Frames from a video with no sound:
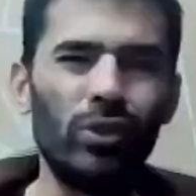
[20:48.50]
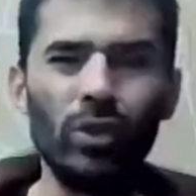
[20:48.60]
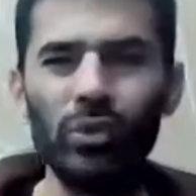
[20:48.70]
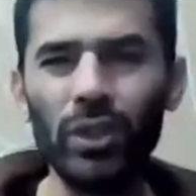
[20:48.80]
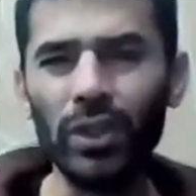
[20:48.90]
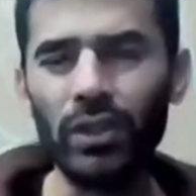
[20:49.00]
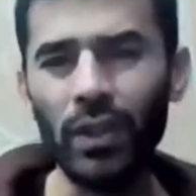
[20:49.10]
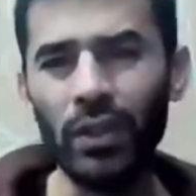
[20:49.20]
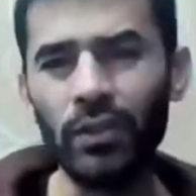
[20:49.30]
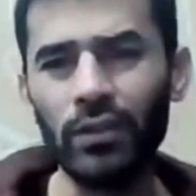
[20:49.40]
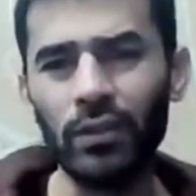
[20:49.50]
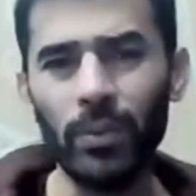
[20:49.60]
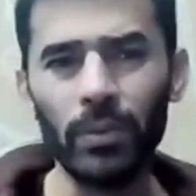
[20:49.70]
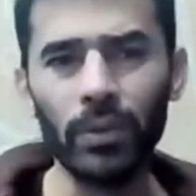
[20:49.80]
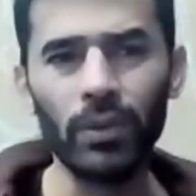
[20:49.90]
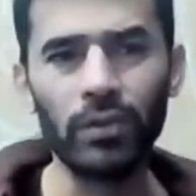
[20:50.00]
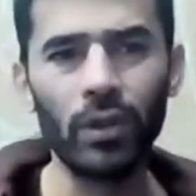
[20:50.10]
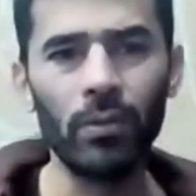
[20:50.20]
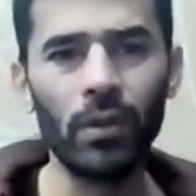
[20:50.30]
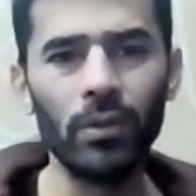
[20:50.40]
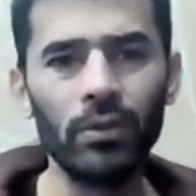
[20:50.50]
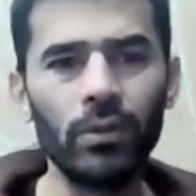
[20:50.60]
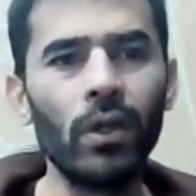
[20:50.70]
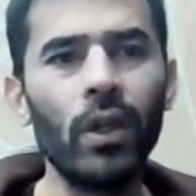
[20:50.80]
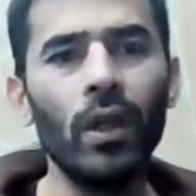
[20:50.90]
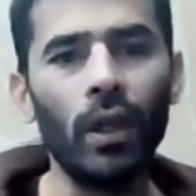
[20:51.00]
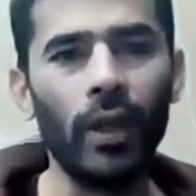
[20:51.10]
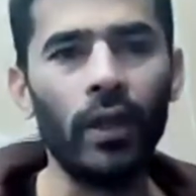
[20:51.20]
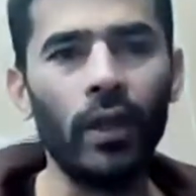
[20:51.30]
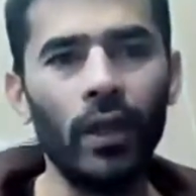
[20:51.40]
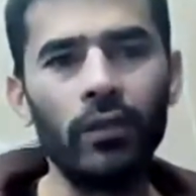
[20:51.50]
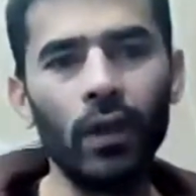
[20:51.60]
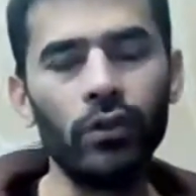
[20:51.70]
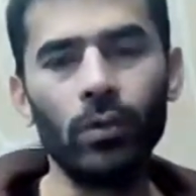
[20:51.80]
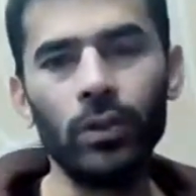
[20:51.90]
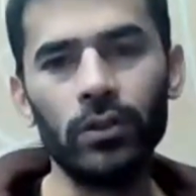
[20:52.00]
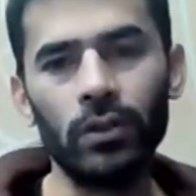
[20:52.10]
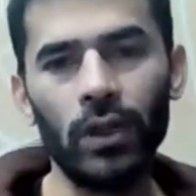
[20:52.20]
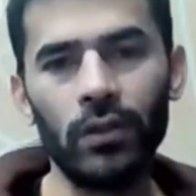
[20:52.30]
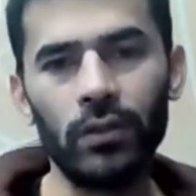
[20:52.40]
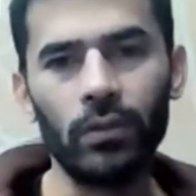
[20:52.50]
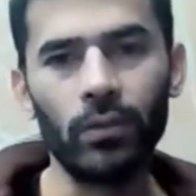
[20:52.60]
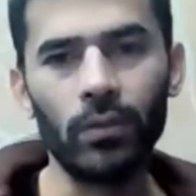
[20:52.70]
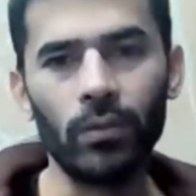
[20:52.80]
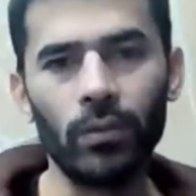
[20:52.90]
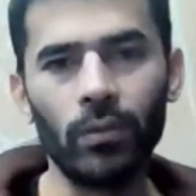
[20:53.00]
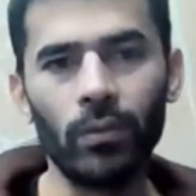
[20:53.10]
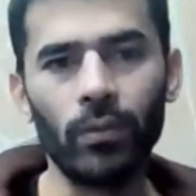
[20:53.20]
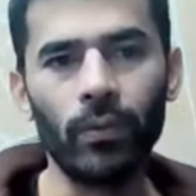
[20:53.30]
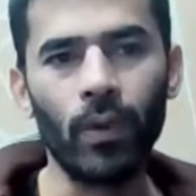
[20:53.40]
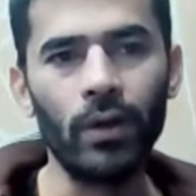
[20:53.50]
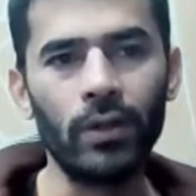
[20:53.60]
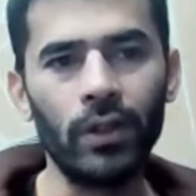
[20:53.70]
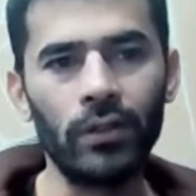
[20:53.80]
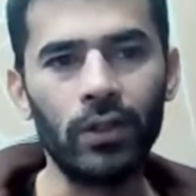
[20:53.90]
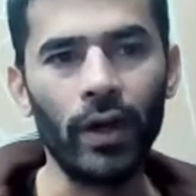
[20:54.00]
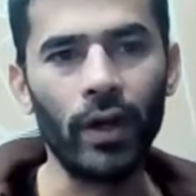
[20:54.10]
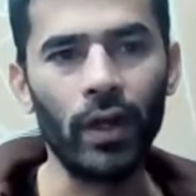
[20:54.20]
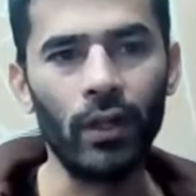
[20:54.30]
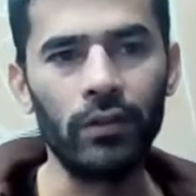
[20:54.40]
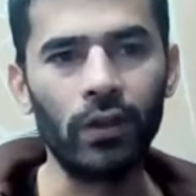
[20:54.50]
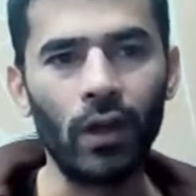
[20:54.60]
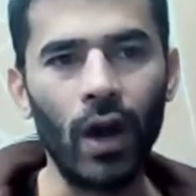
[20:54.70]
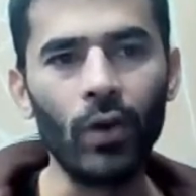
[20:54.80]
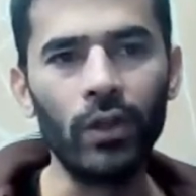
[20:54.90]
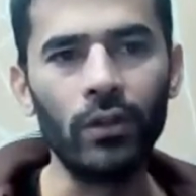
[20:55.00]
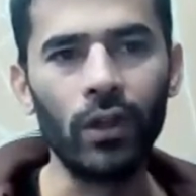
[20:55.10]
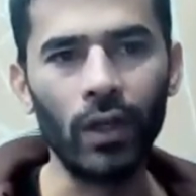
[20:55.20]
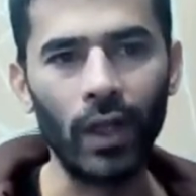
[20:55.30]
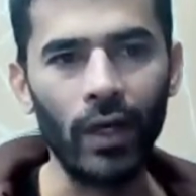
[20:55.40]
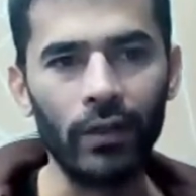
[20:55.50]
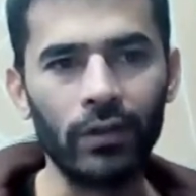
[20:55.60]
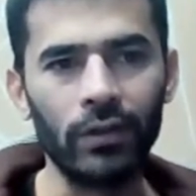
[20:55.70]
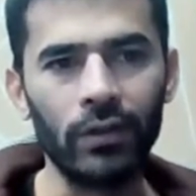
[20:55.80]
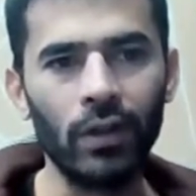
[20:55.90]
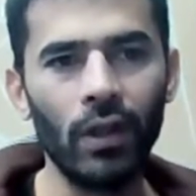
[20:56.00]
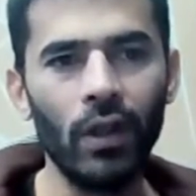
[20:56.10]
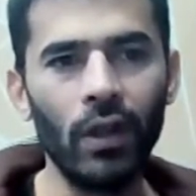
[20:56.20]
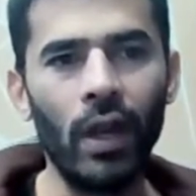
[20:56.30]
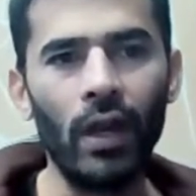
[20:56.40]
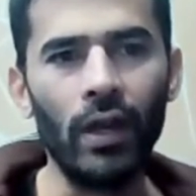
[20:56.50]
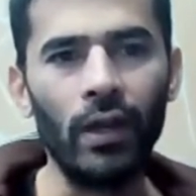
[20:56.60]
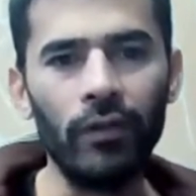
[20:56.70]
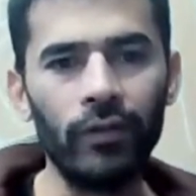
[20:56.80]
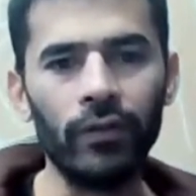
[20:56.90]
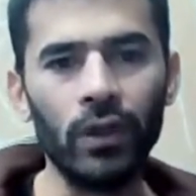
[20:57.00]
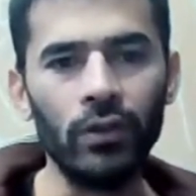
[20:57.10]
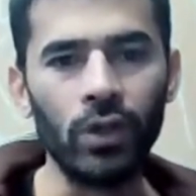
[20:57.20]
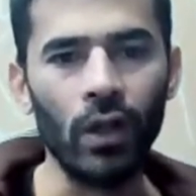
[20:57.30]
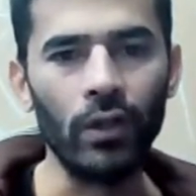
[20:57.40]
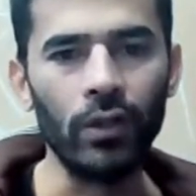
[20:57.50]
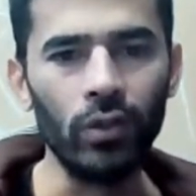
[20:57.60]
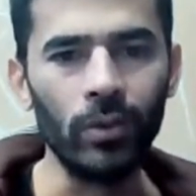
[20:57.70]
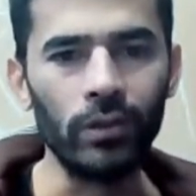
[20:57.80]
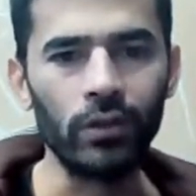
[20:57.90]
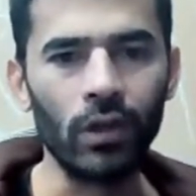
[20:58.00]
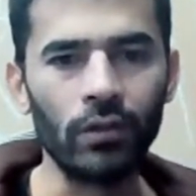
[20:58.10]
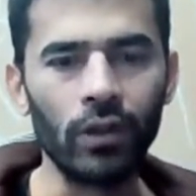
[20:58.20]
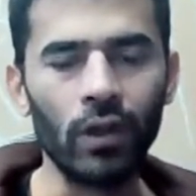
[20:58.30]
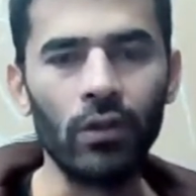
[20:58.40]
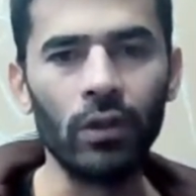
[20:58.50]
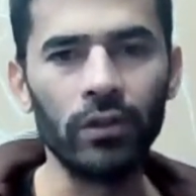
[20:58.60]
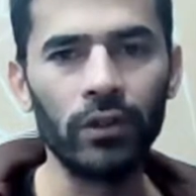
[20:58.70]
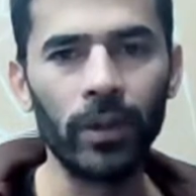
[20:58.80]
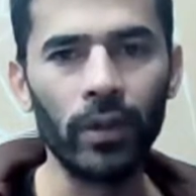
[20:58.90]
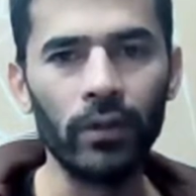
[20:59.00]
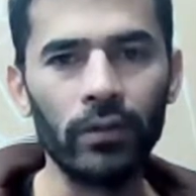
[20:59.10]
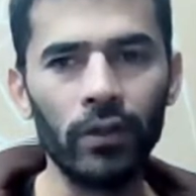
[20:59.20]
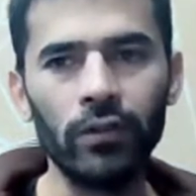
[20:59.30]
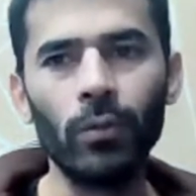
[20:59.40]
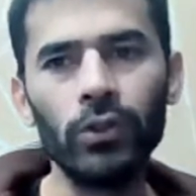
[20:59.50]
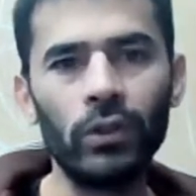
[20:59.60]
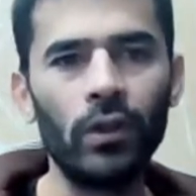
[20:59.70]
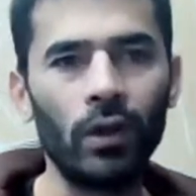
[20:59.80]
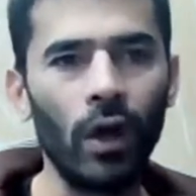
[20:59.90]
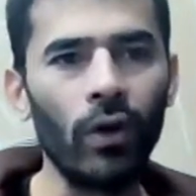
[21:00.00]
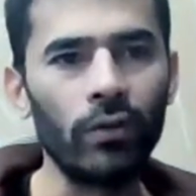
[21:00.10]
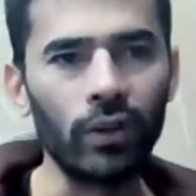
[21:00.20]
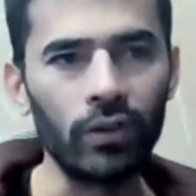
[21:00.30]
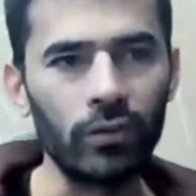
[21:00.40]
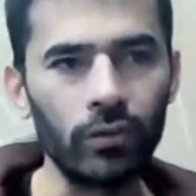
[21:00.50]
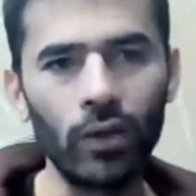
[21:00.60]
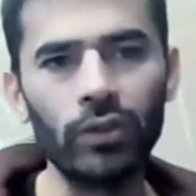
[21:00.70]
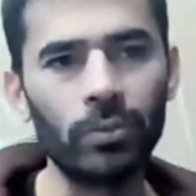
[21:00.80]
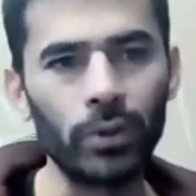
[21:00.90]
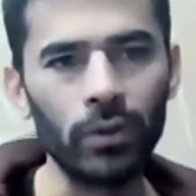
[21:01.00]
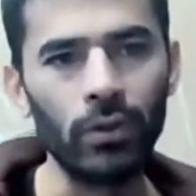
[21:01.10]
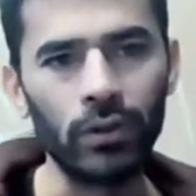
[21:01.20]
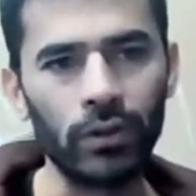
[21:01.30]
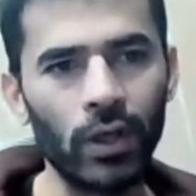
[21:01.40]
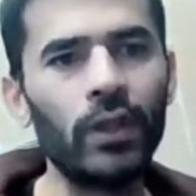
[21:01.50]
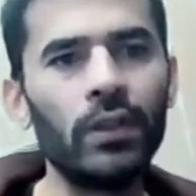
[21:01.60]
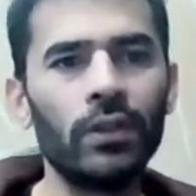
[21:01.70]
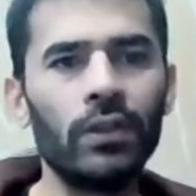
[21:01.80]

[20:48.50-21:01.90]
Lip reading: do you really think that's the people he's going to be able to, like, it's not so much that what he's targeting, it's the crowd he's going to get. And if John Lee Dumas is going to send to his email list, it's mostly a crowd of entrepreneurs, right?